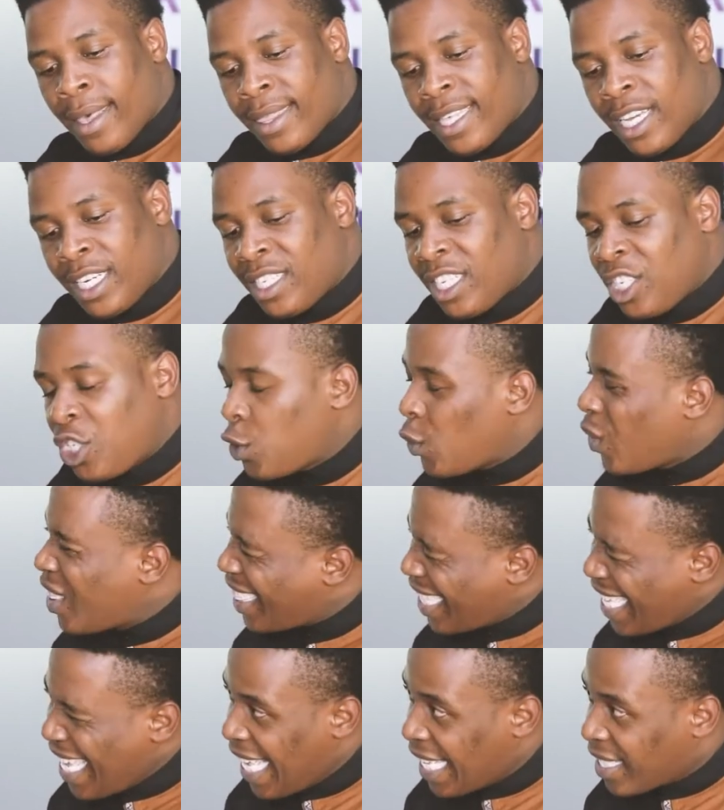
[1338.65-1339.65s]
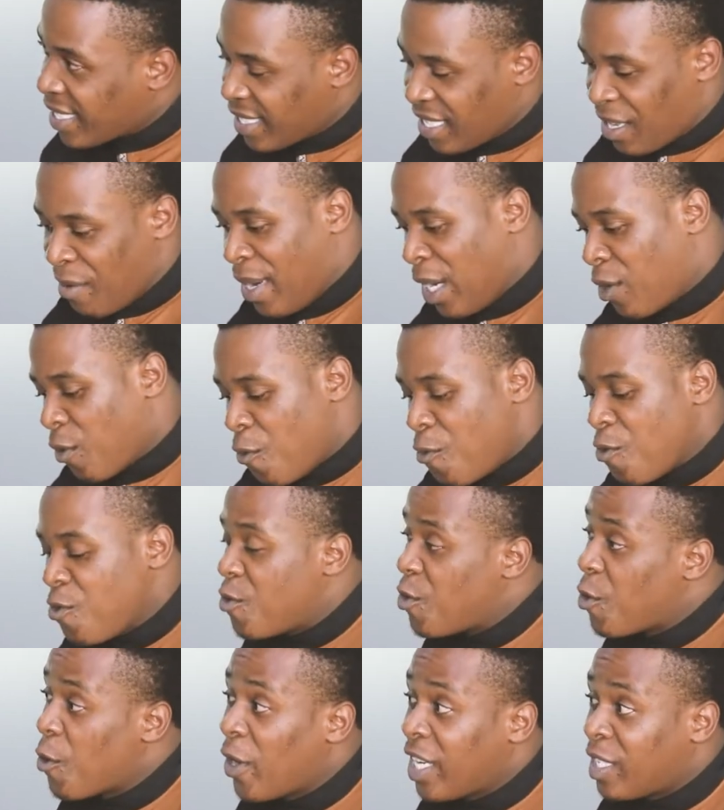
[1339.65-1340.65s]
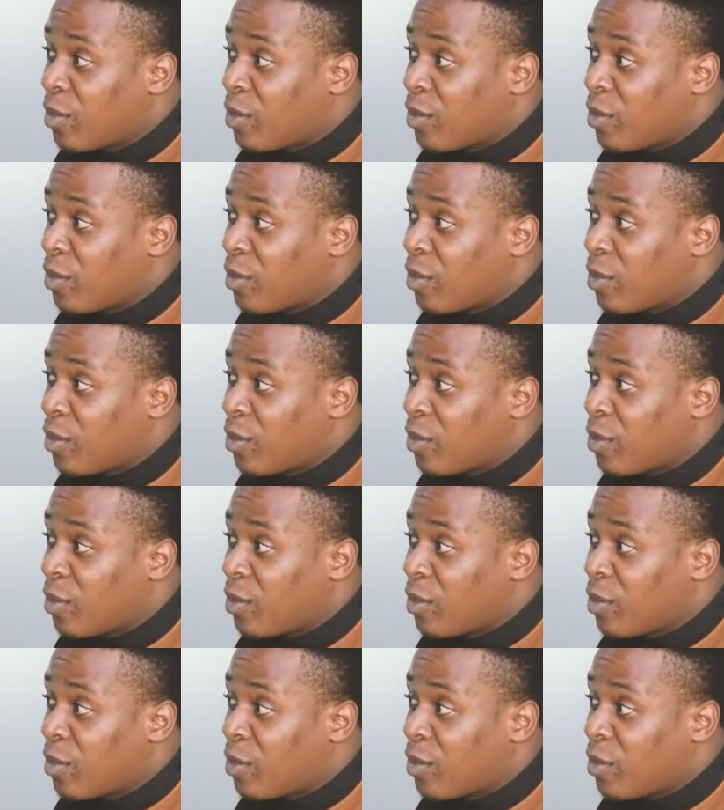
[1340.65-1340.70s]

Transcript: They teach you things, but who you know